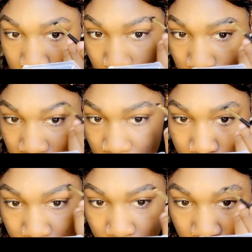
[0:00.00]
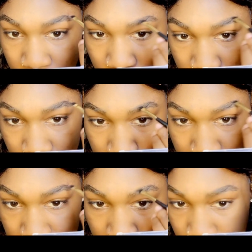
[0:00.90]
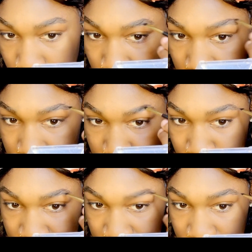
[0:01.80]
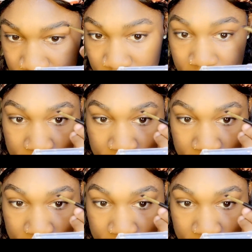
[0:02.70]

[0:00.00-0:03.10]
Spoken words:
off camera really good, but I just basically did the